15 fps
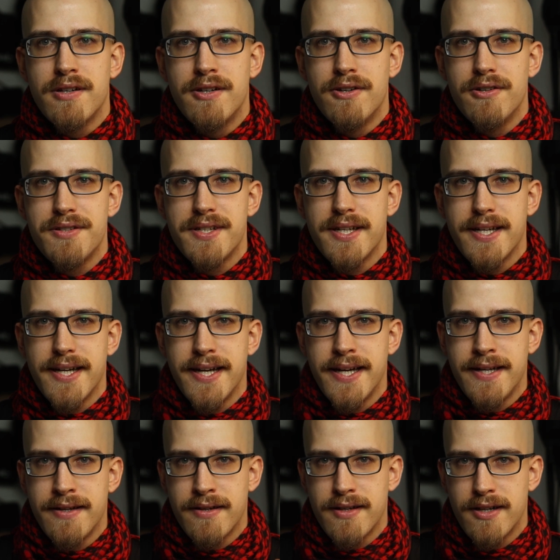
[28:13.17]
good
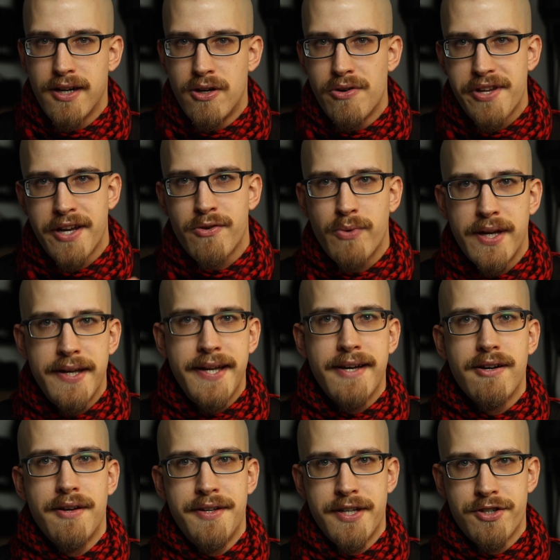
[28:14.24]
in cold and windy
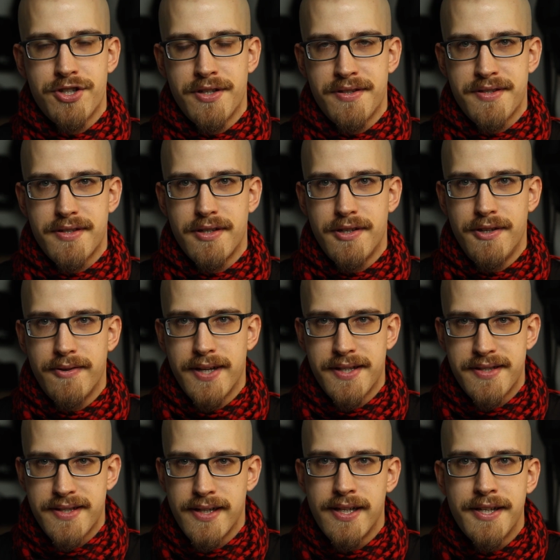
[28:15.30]
conditions. You
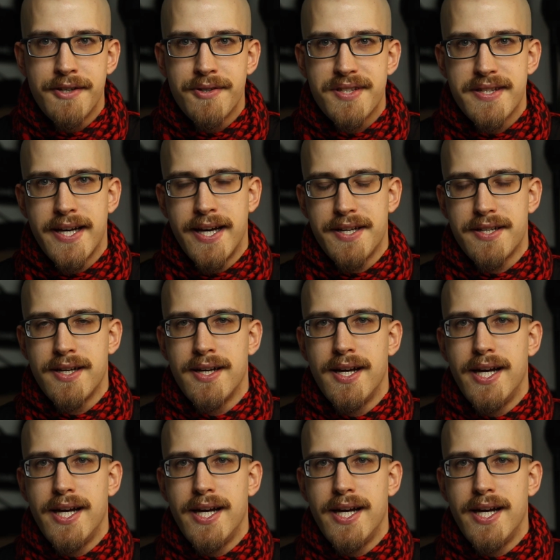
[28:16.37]
can still use that.